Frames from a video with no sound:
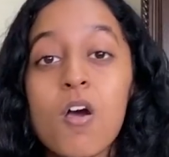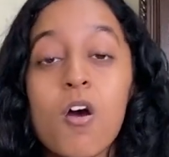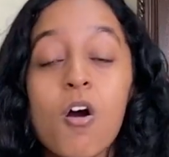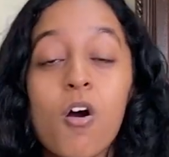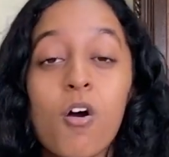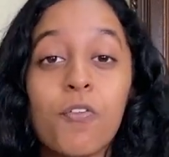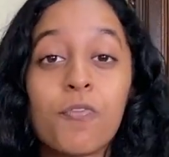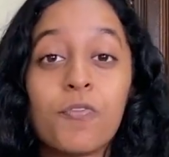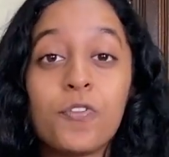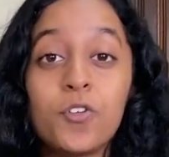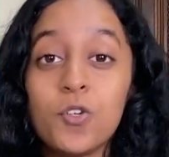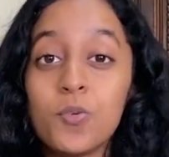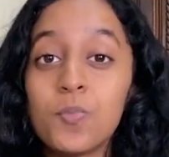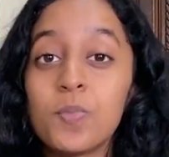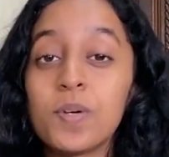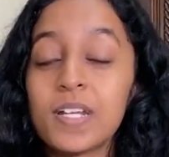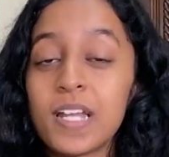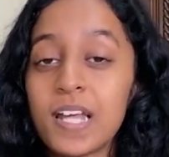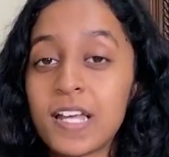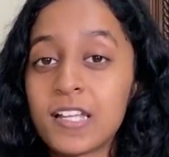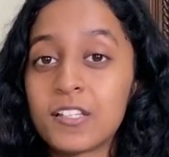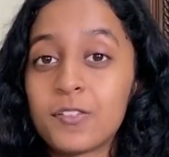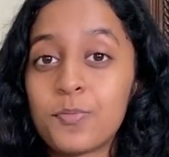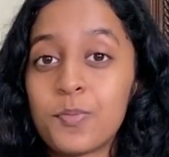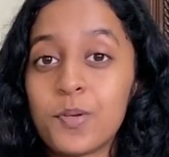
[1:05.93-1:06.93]
of human
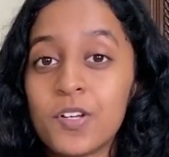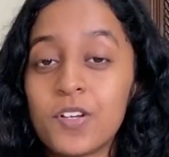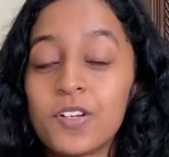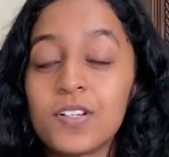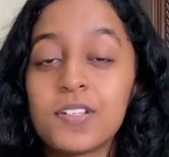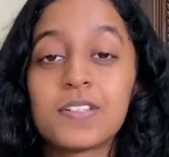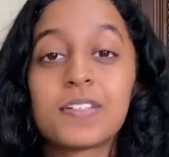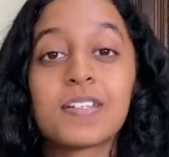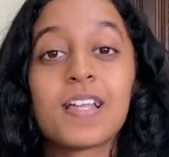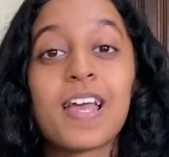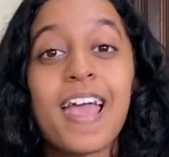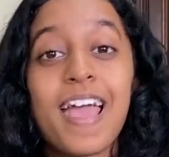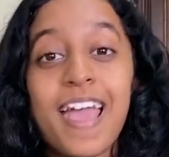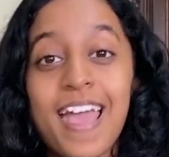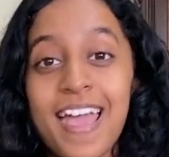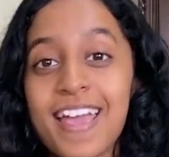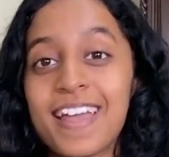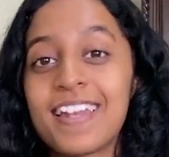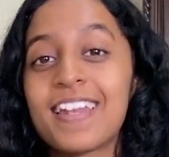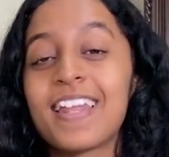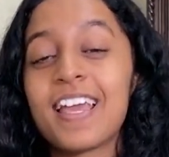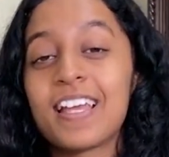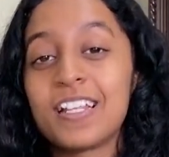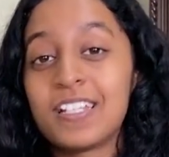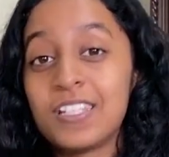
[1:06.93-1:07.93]
experience
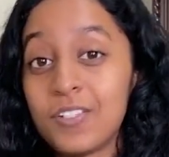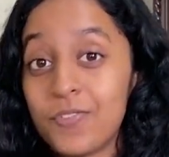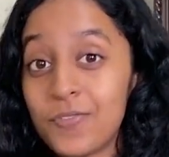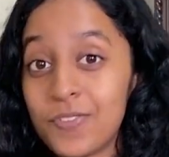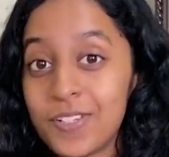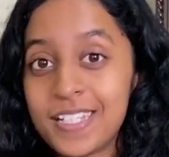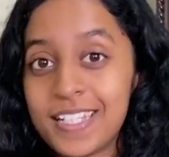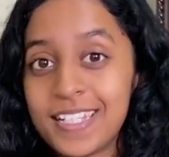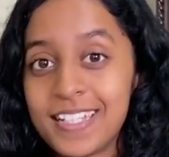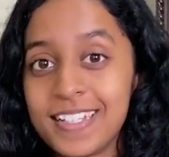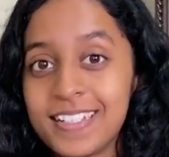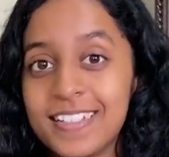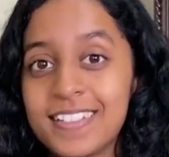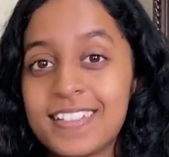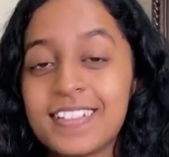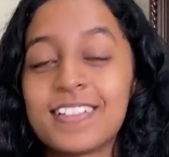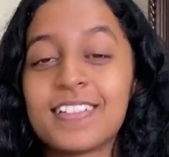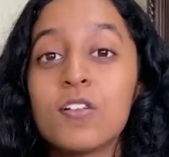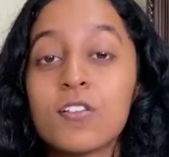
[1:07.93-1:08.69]
and activities.